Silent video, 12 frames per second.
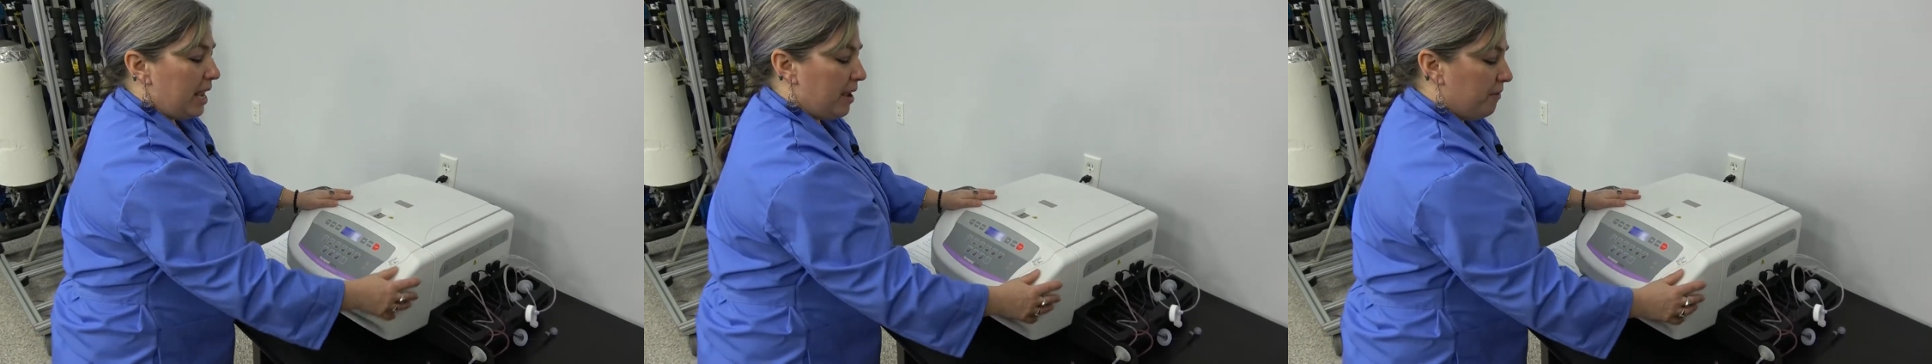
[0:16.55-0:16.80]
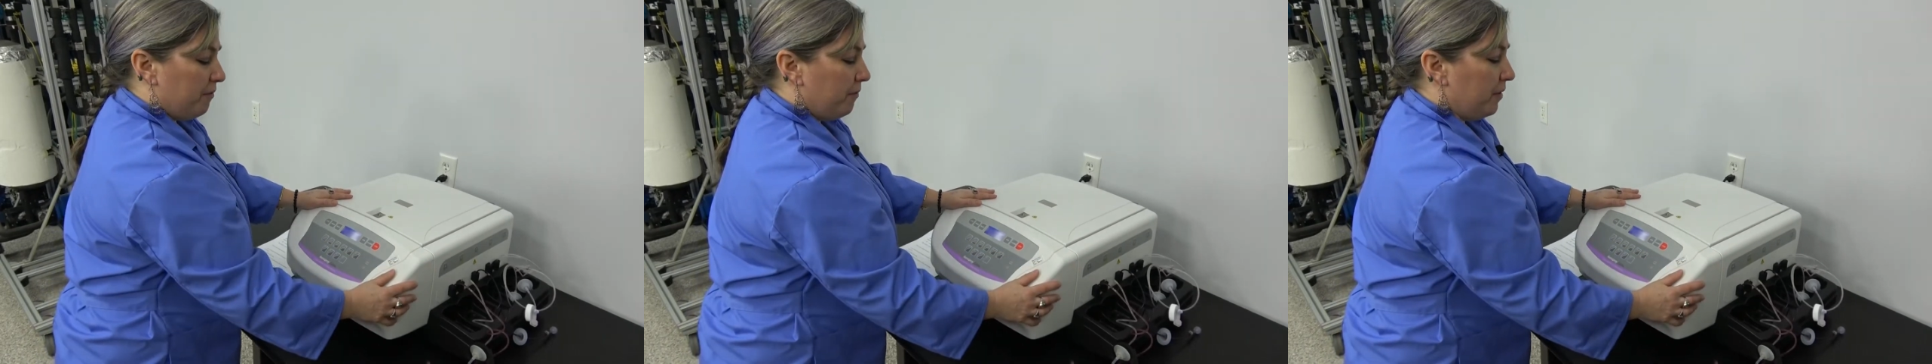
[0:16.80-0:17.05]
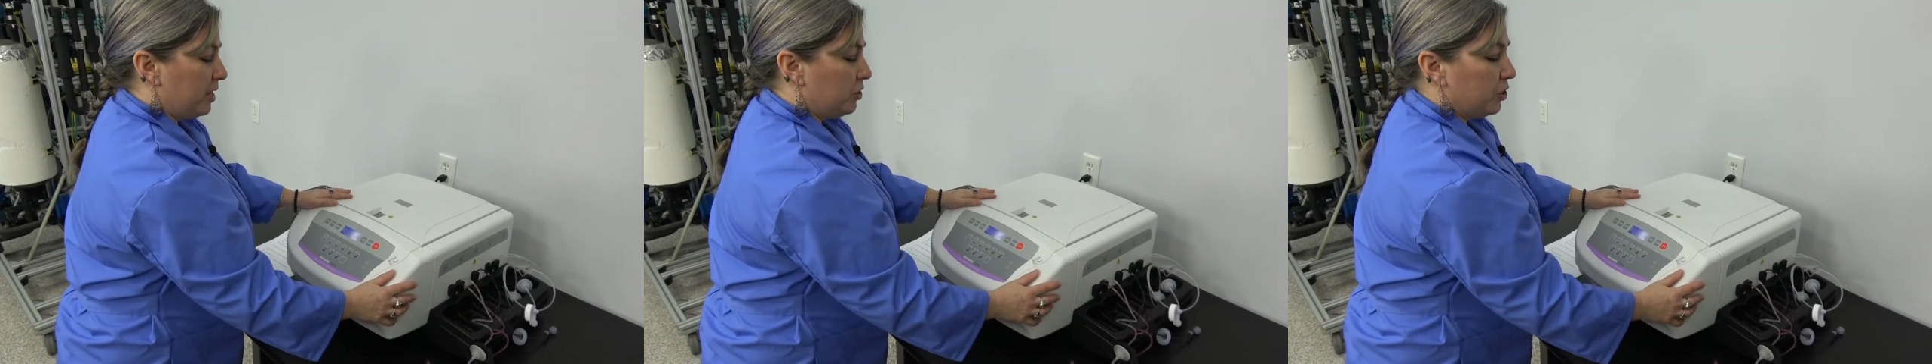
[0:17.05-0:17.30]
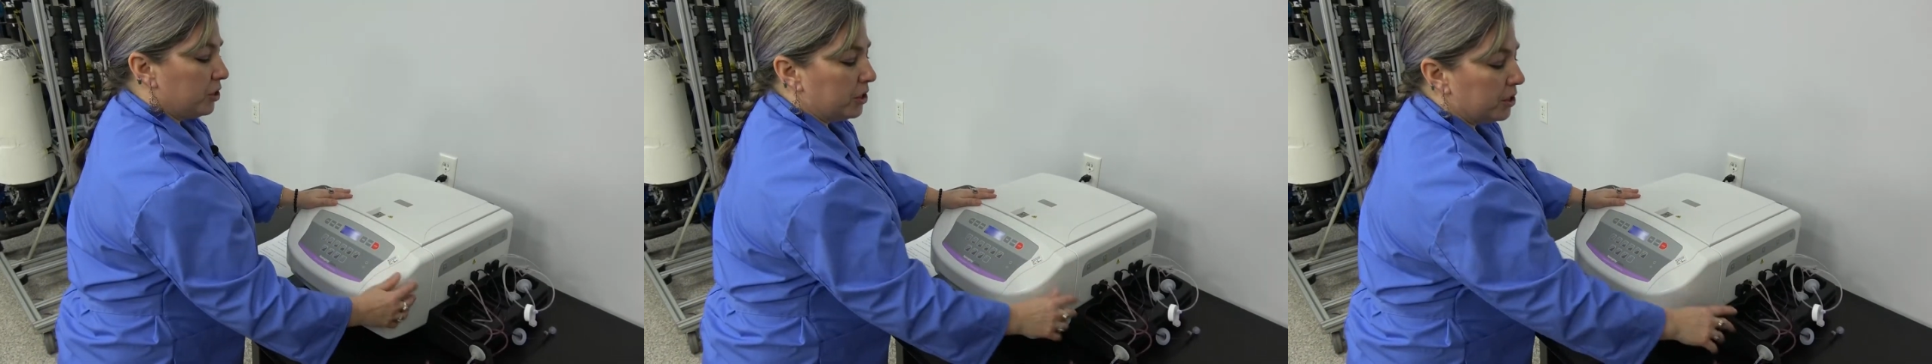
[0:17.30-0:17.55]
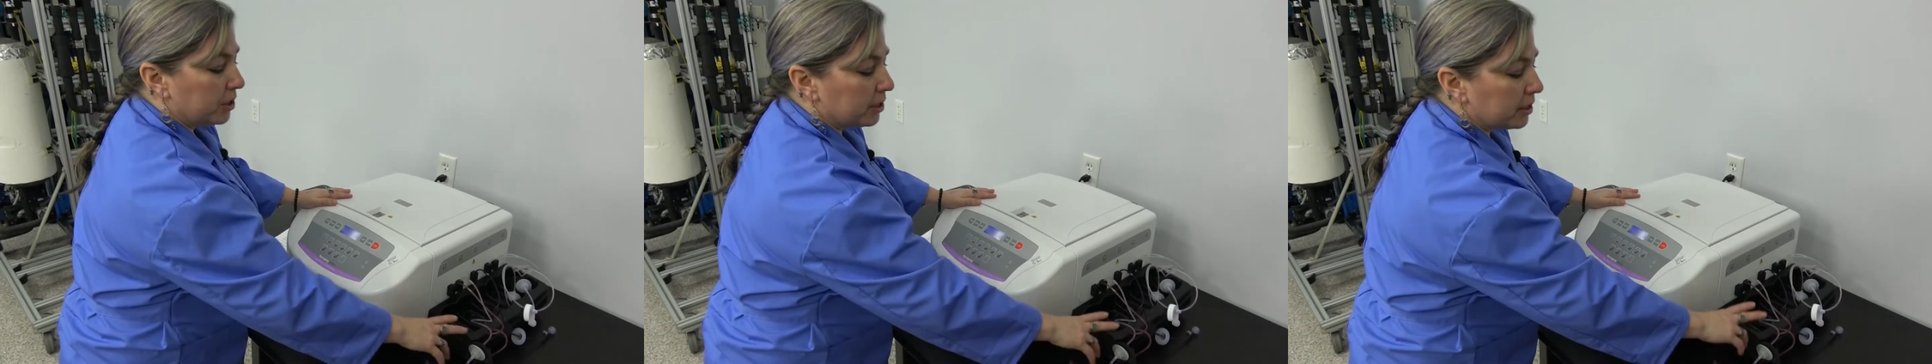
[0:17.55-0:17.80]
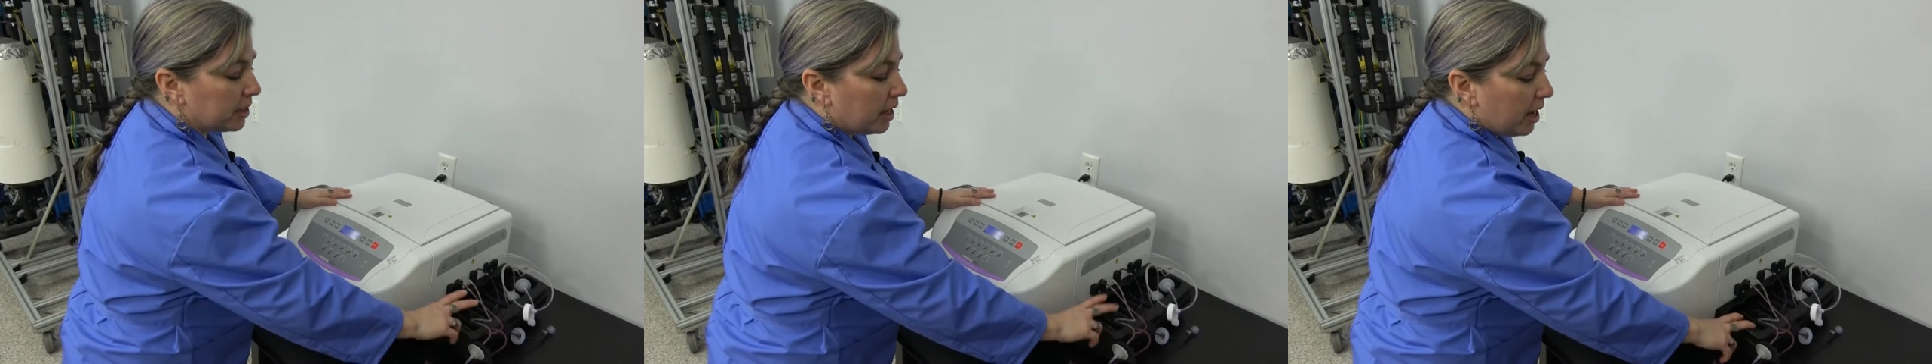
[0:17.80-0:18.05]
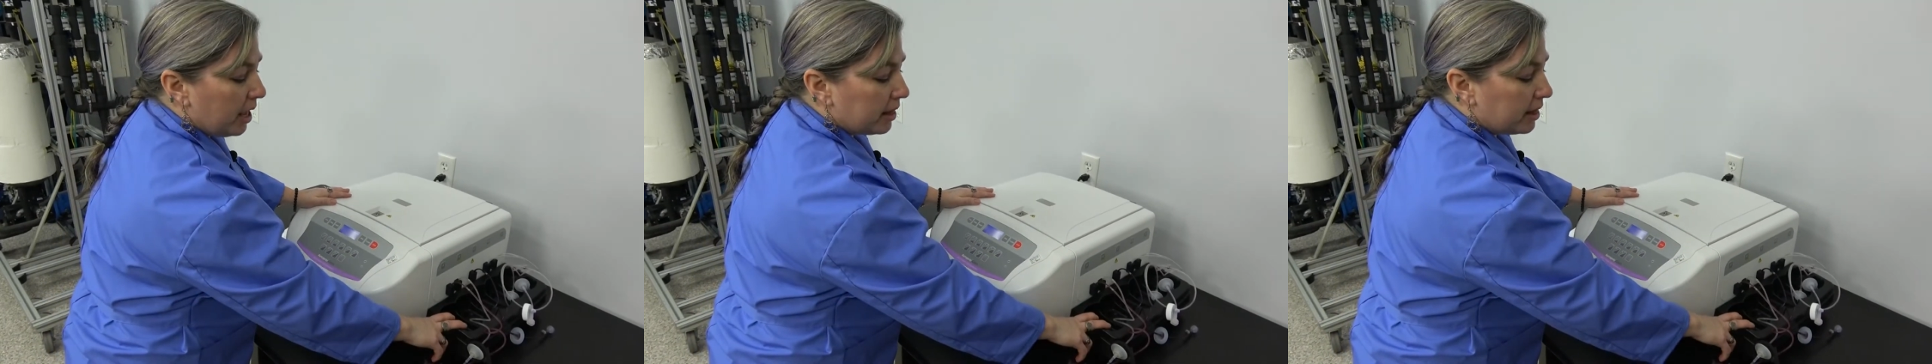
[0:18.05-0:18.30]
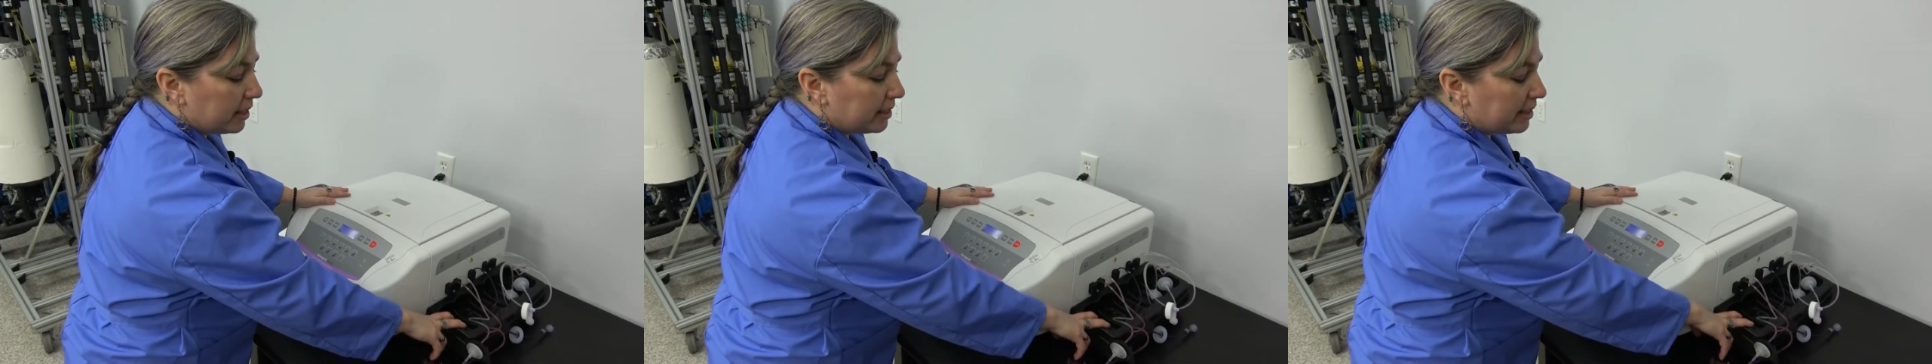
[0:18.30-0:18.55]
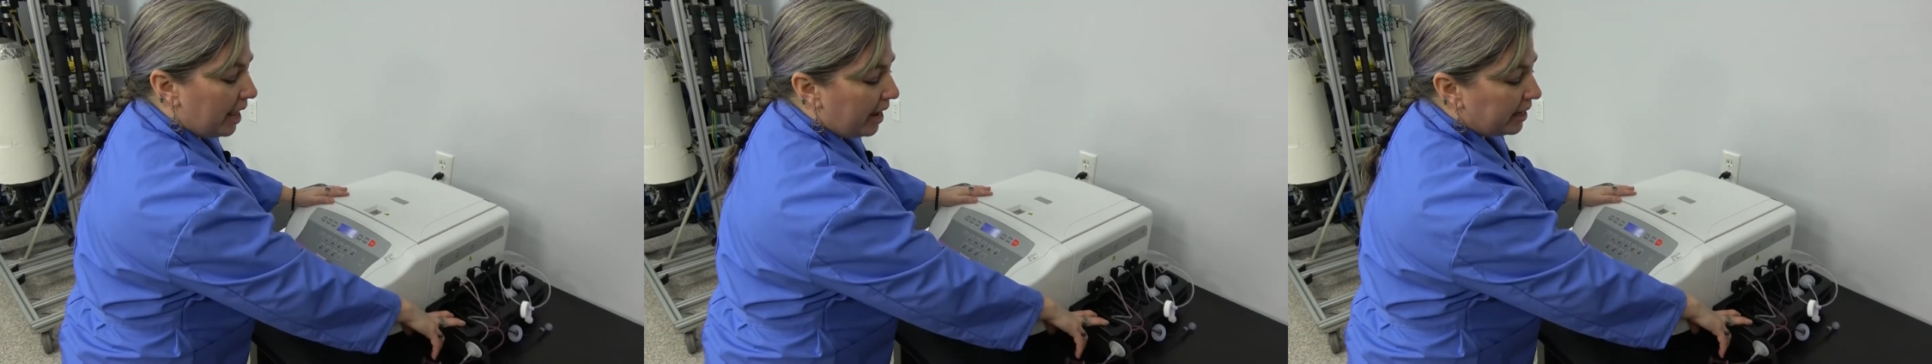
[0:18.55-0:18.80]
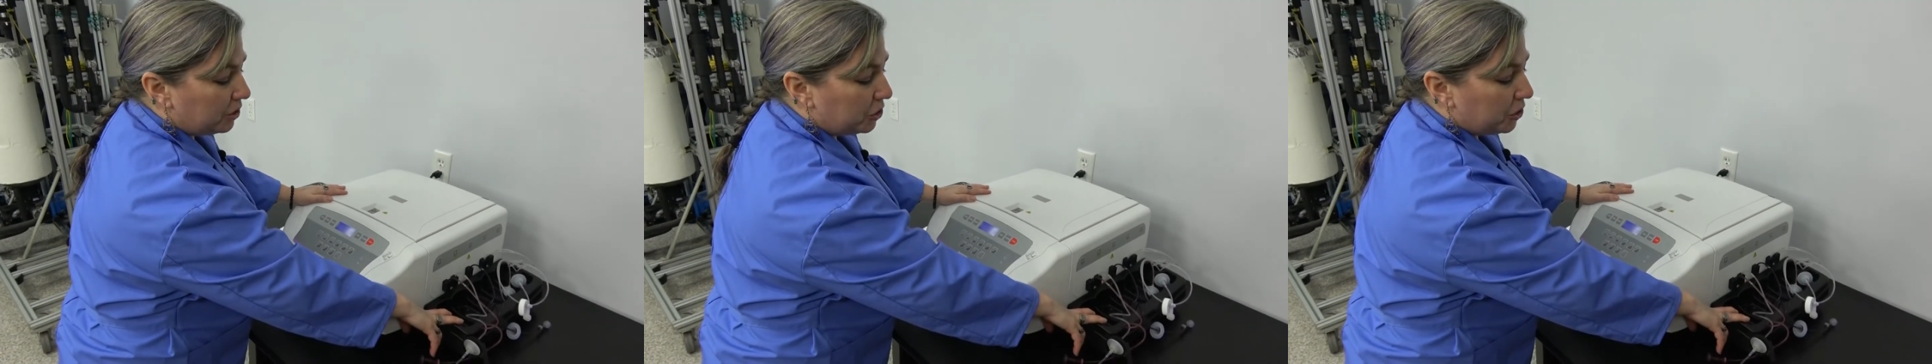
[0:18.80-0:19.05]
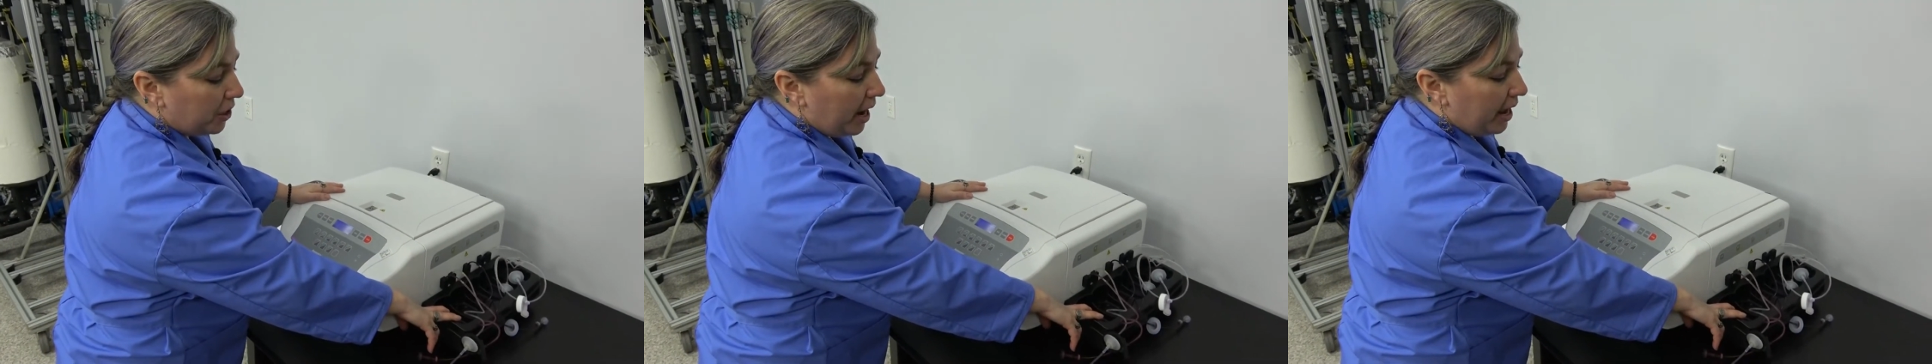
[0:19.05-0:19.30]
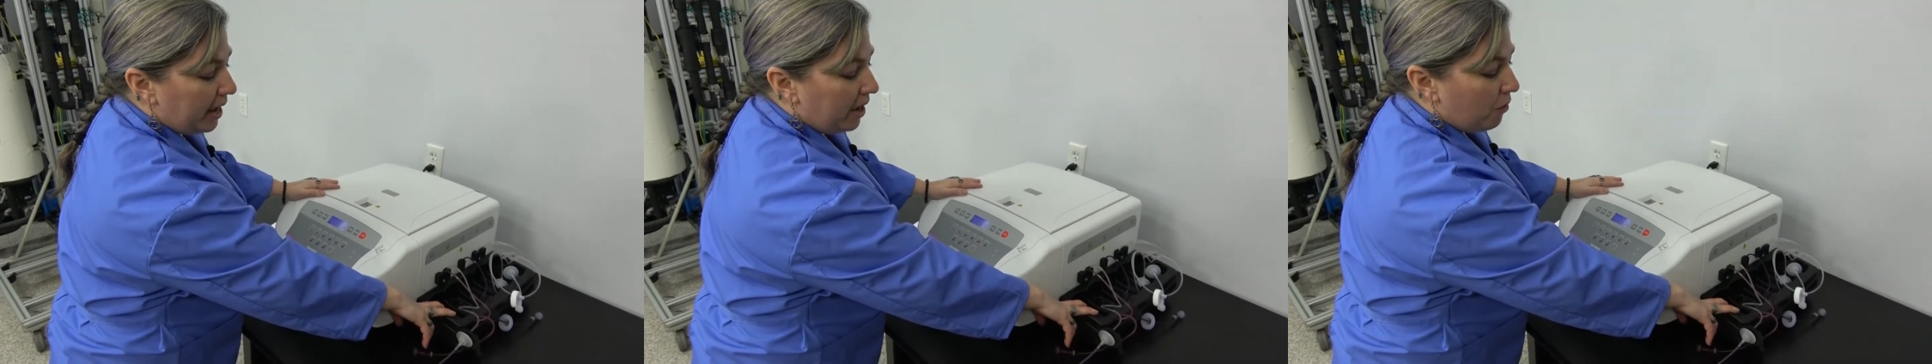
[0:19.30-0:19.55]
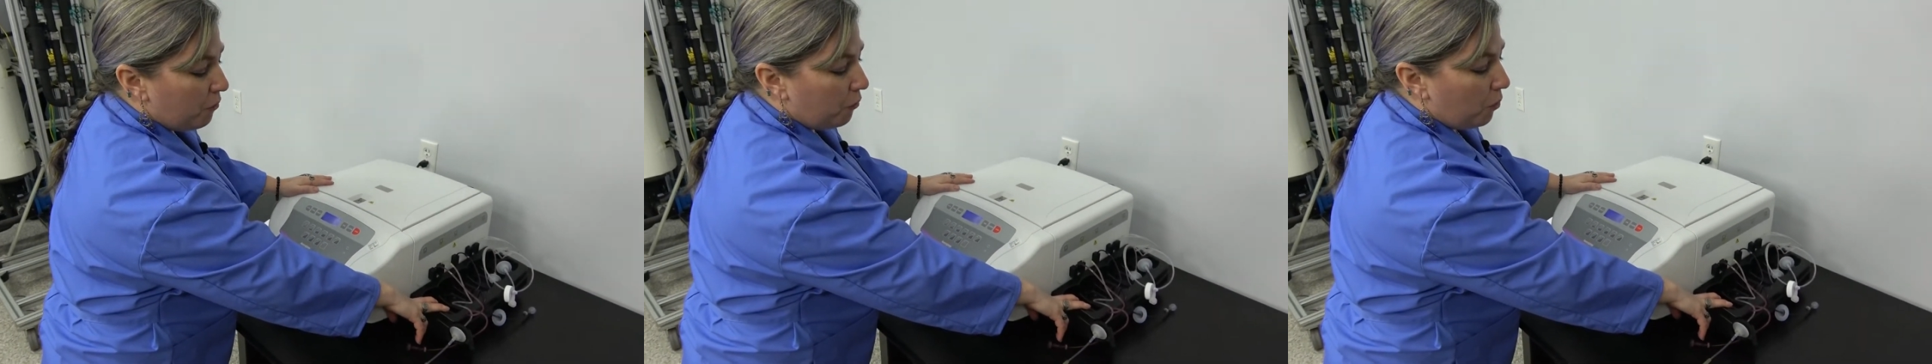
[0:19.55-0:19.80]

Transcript: It features the side tray